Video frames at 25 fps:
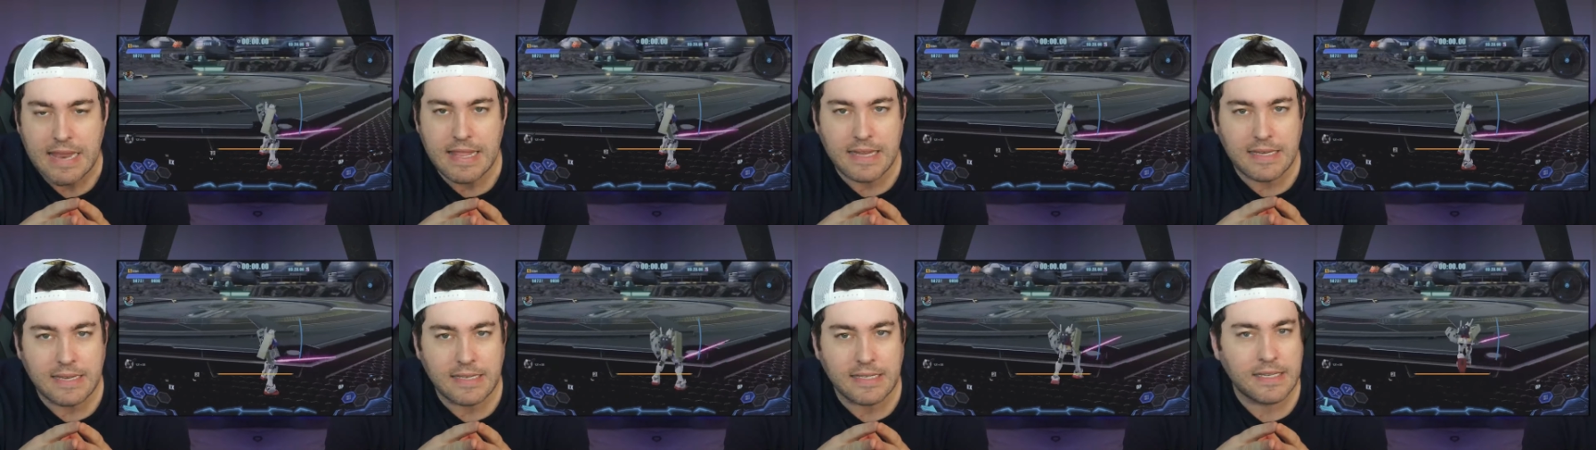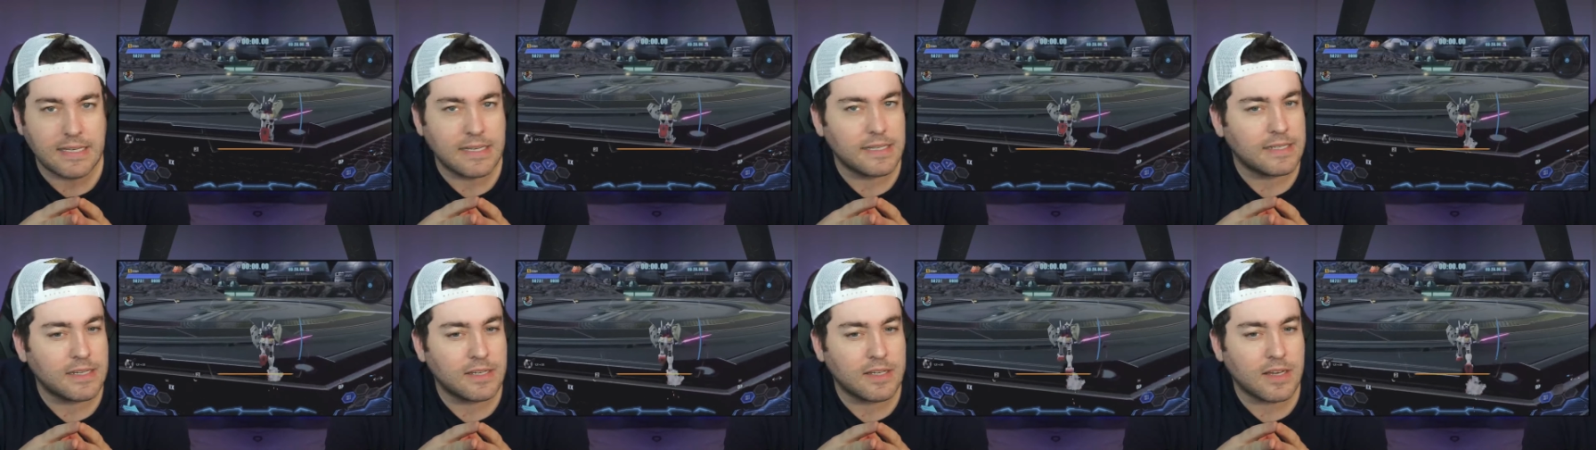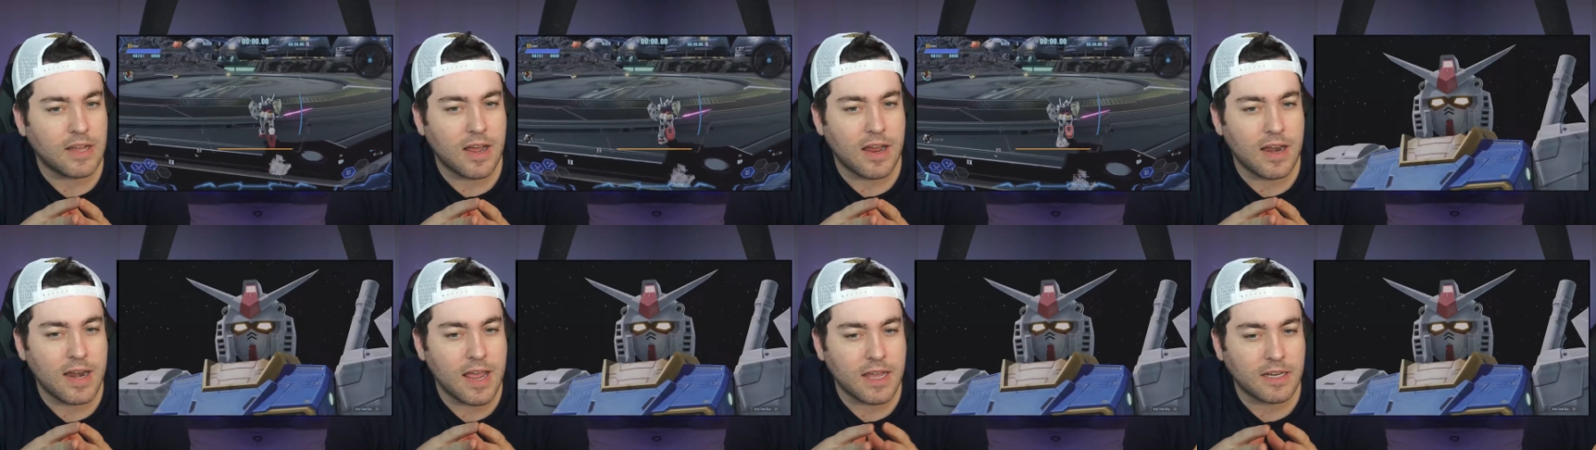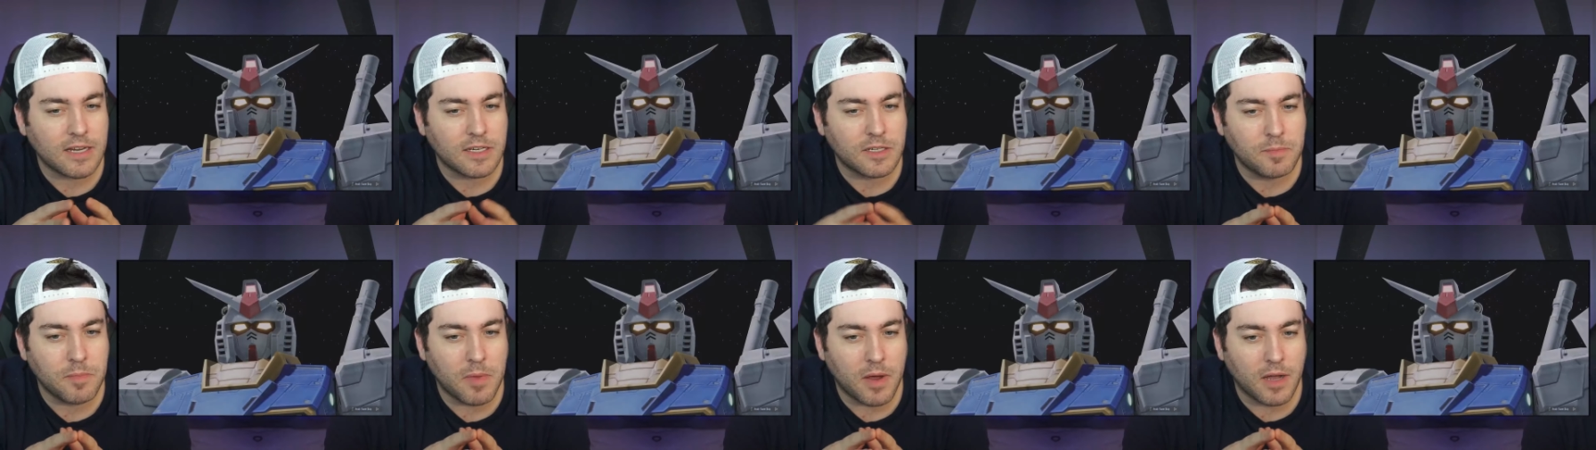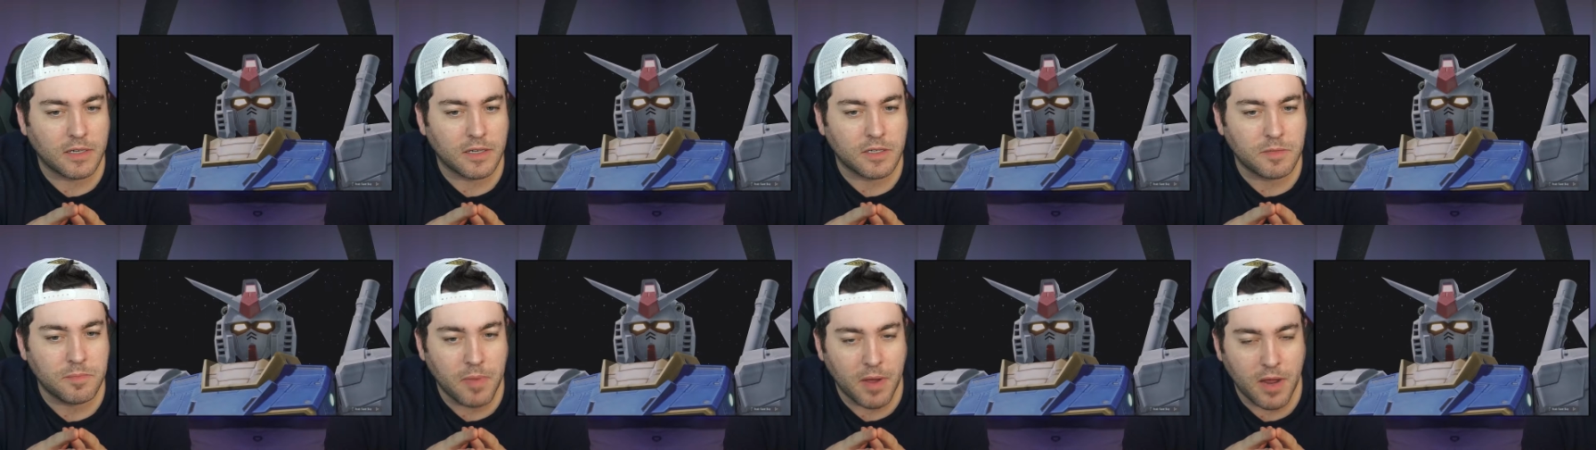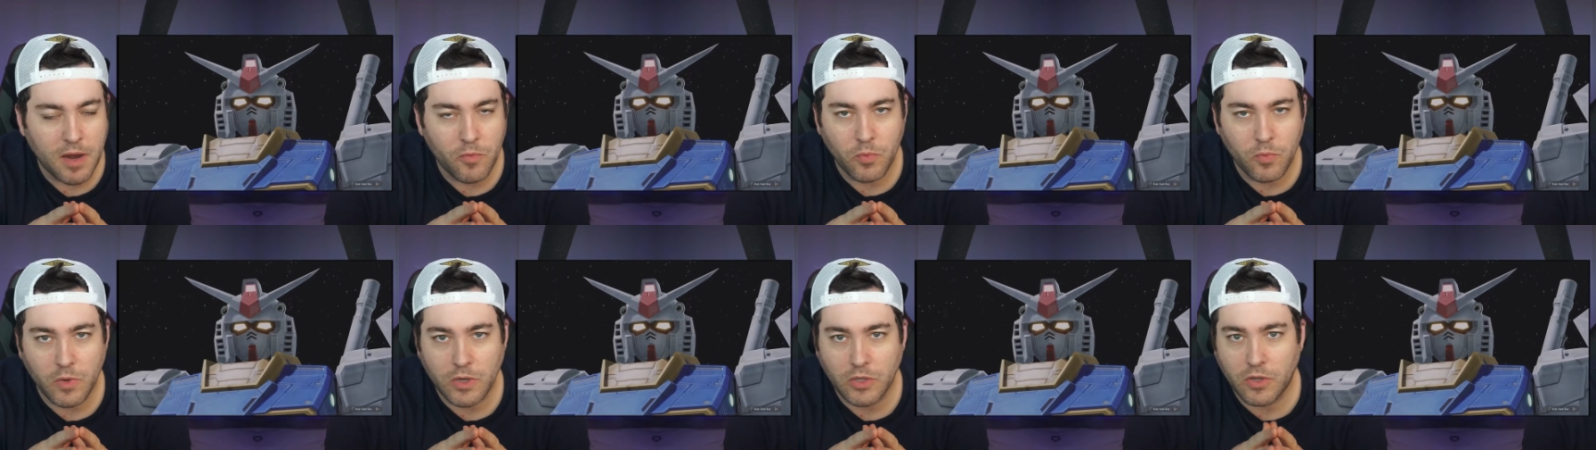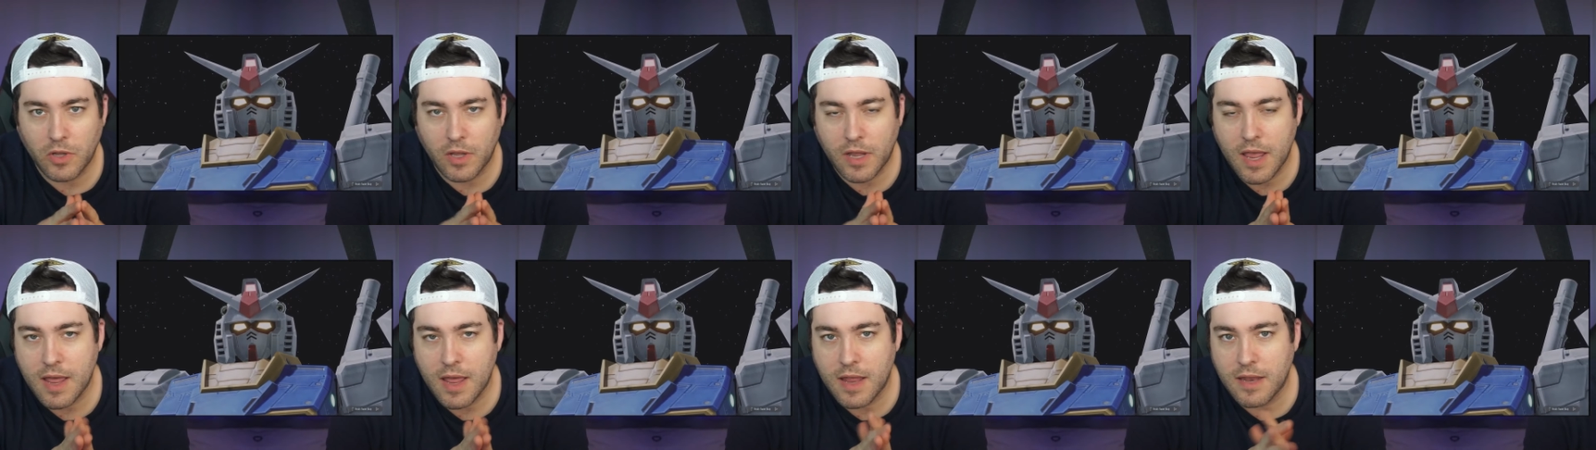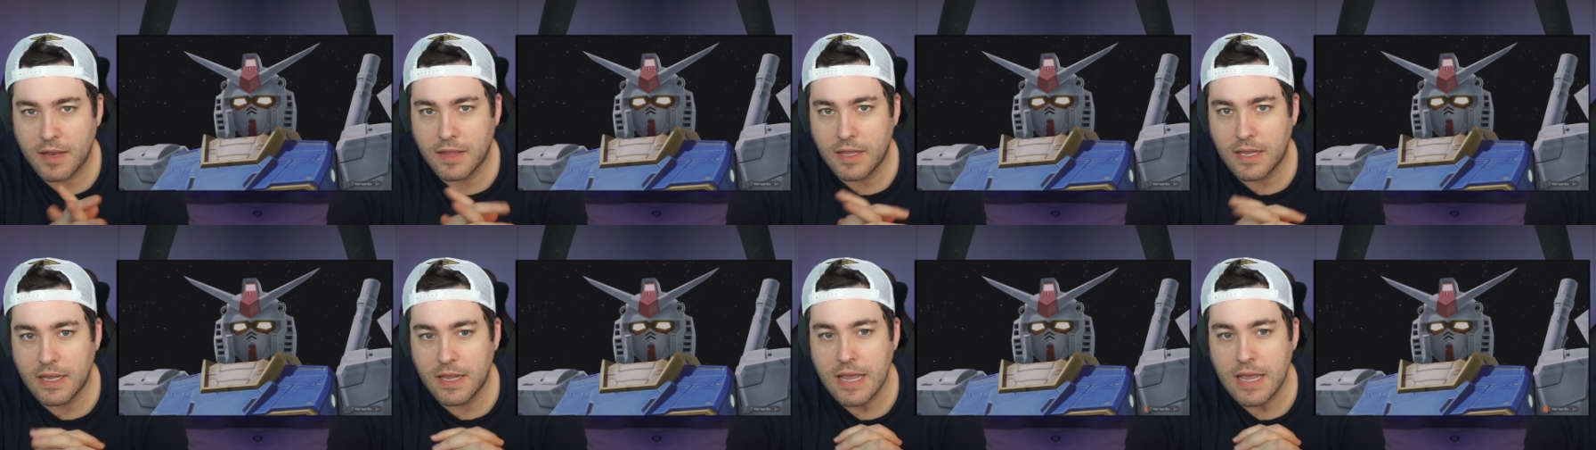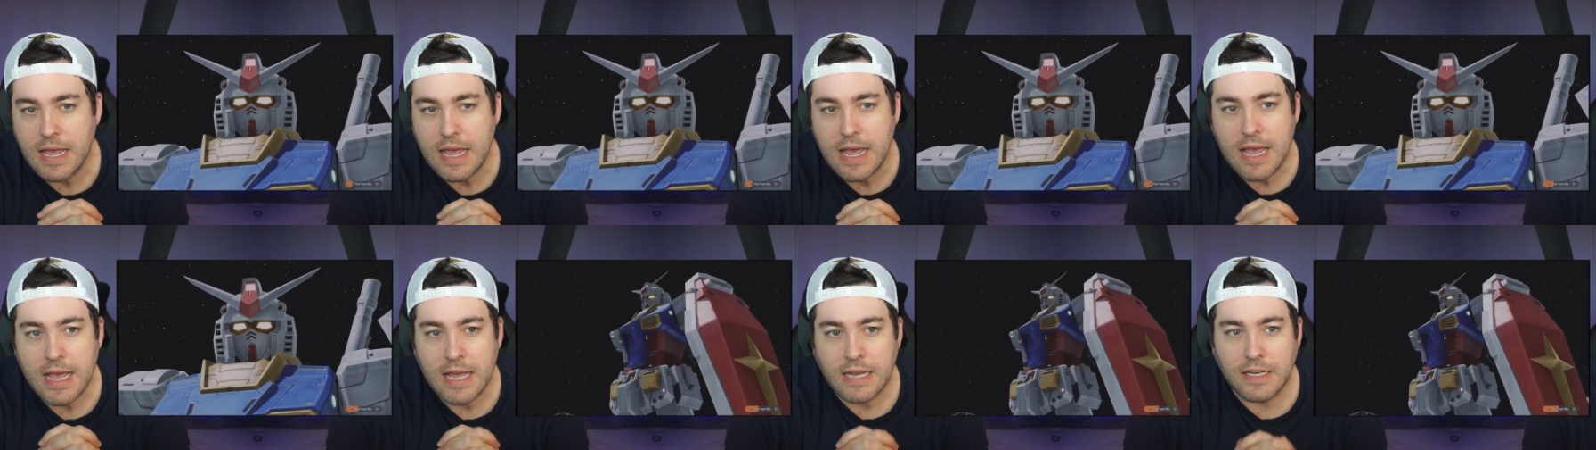this isn't on Xbox, but we look at the